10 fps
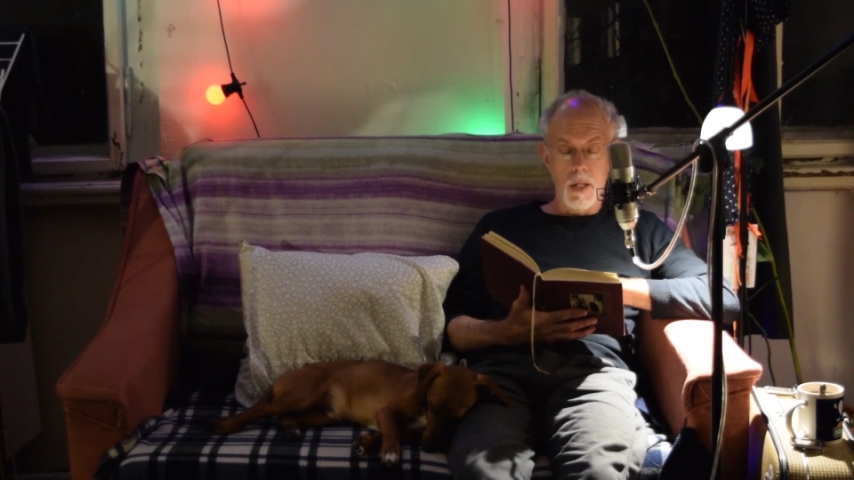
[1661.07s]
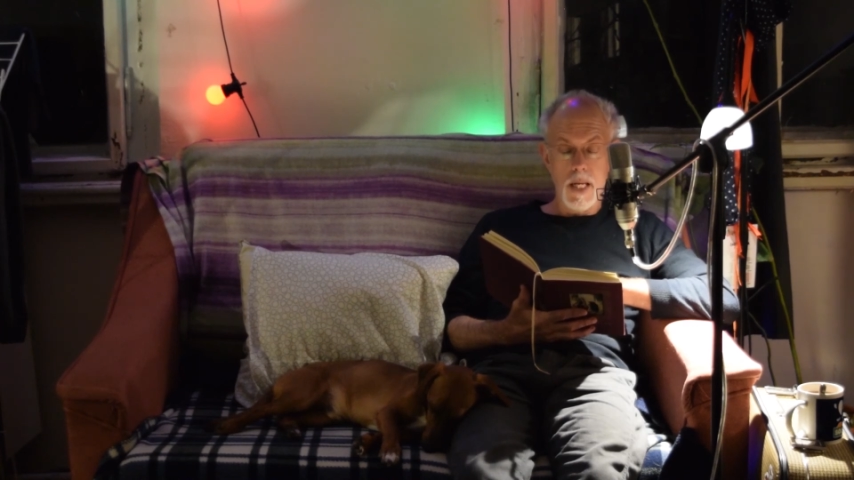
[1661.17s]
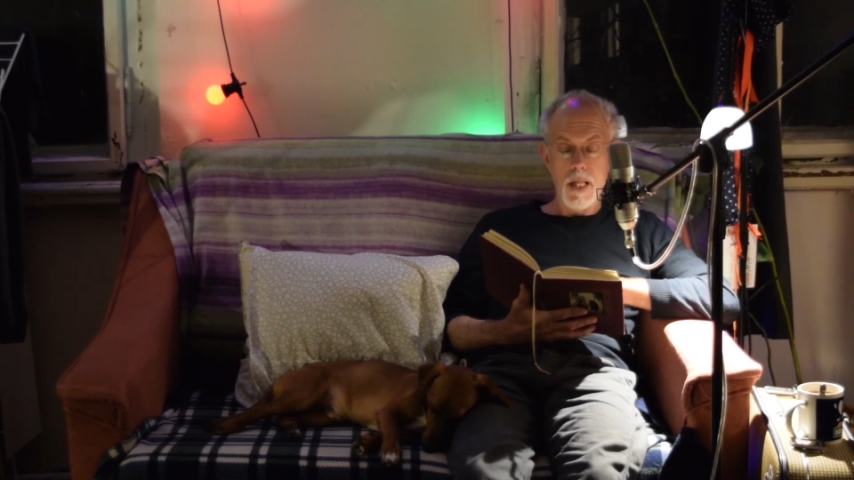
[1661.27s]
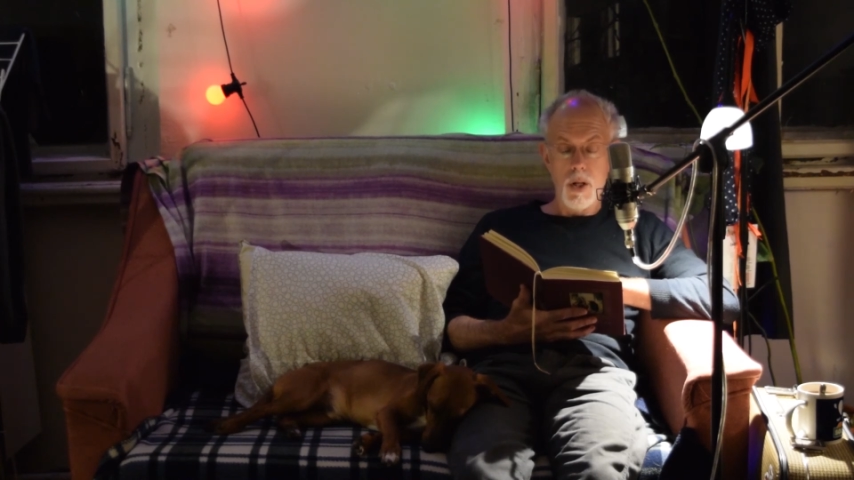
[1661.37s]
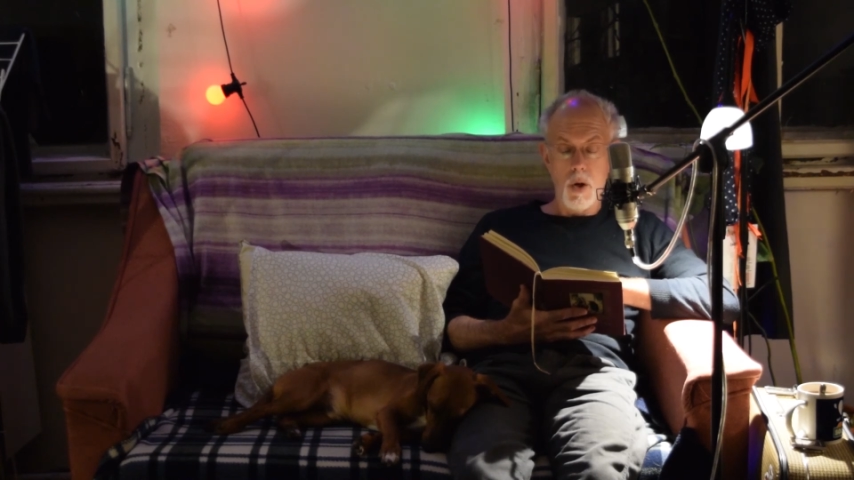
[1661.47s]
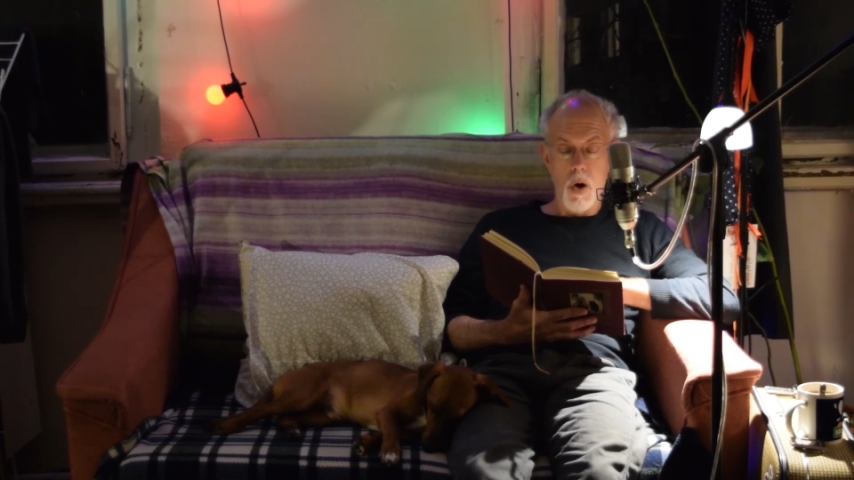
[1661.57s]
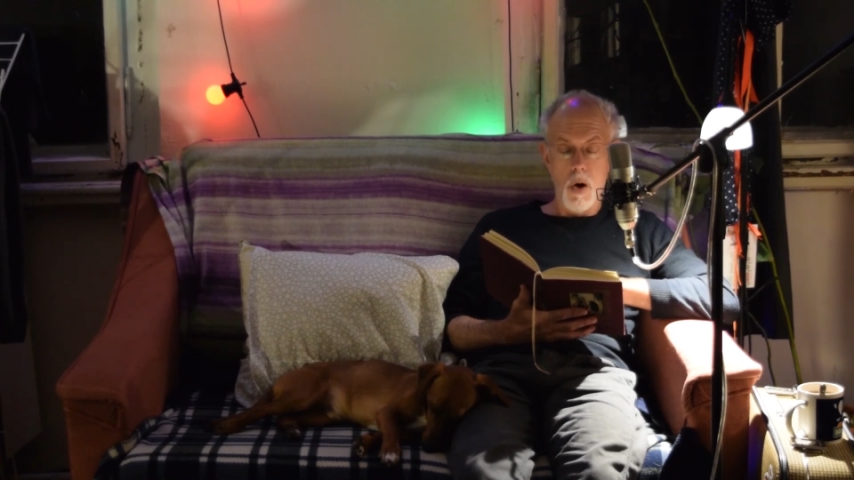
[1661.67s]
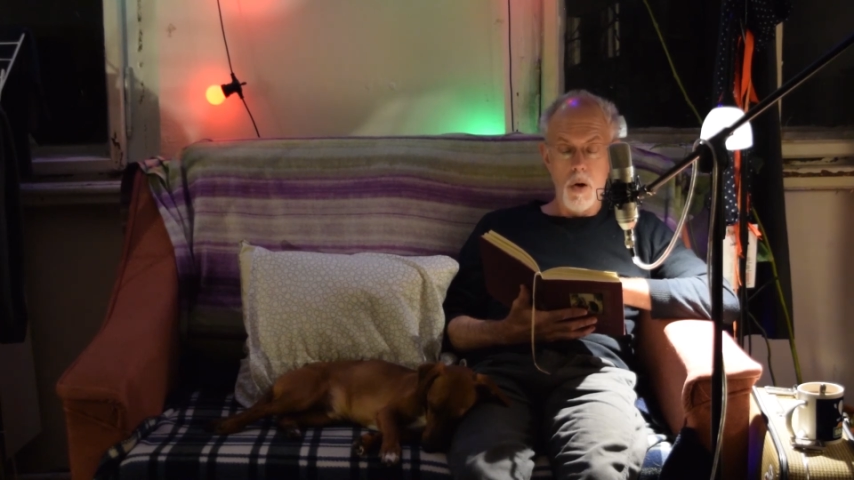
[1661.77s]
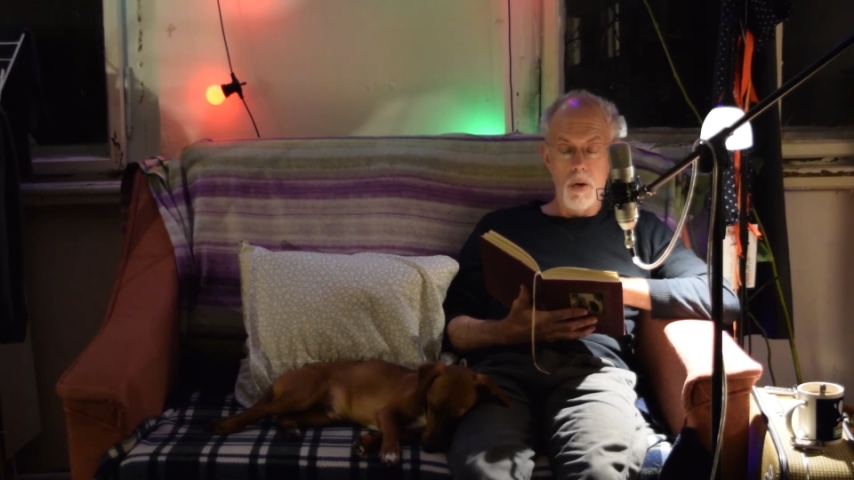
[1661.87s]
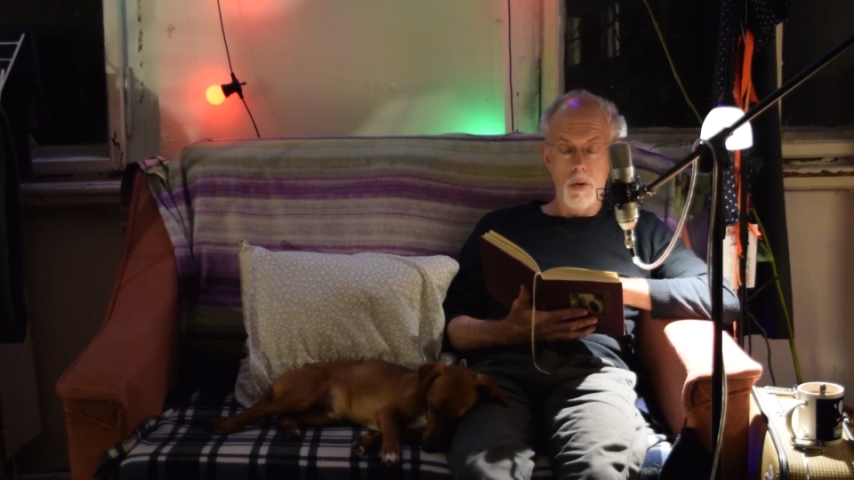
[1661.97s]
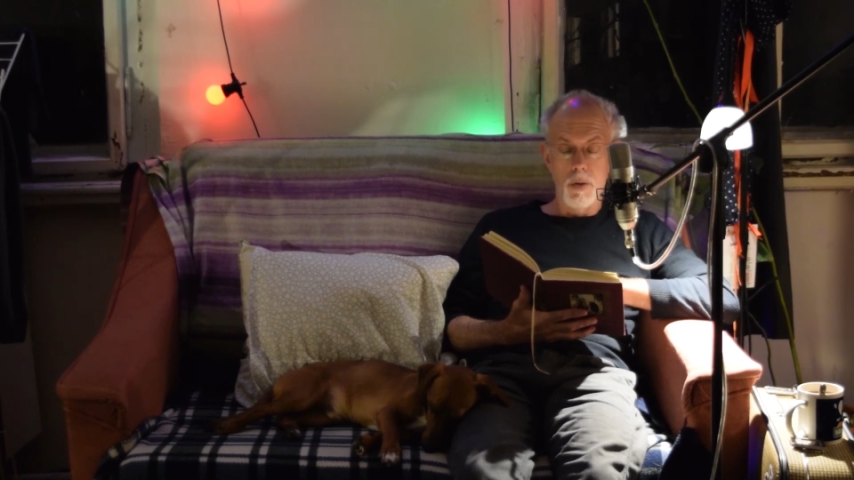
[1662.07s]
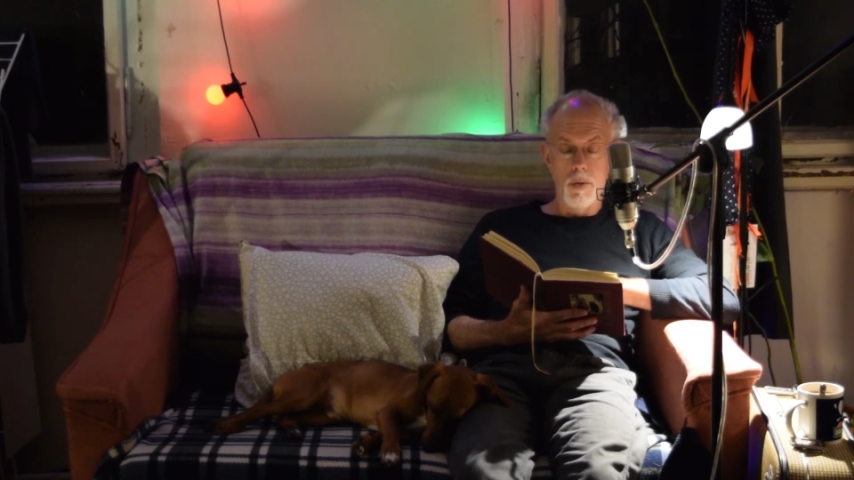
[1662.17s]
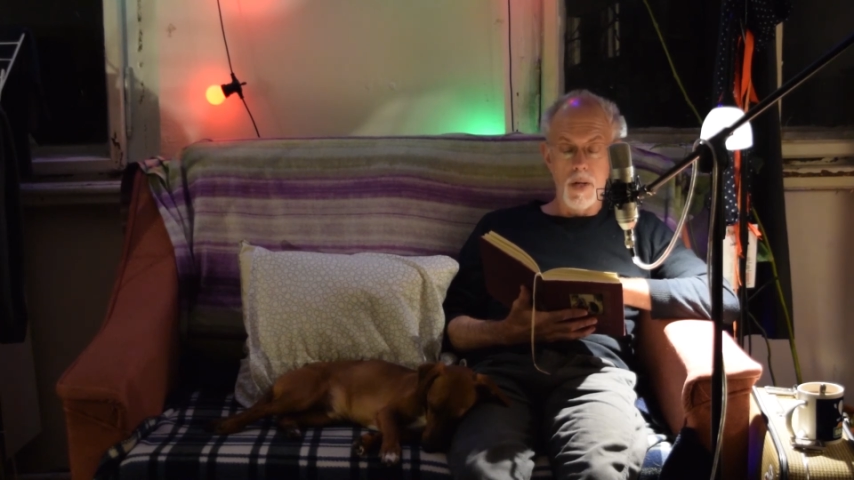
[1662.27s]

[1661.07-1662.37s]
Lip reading: heed the call,